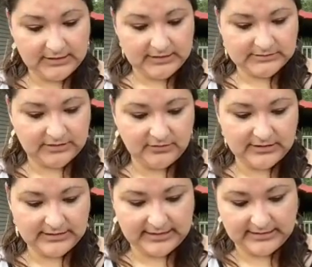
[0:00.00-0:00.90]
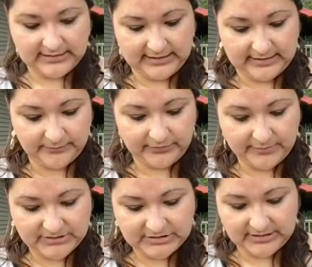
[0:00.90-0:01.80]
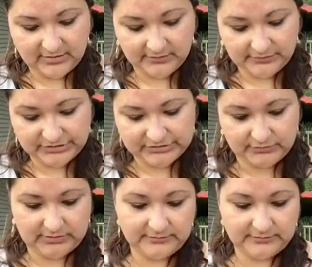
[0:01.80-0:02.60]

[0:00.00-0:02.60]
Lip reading: So you can get it at pretty much any hardware store.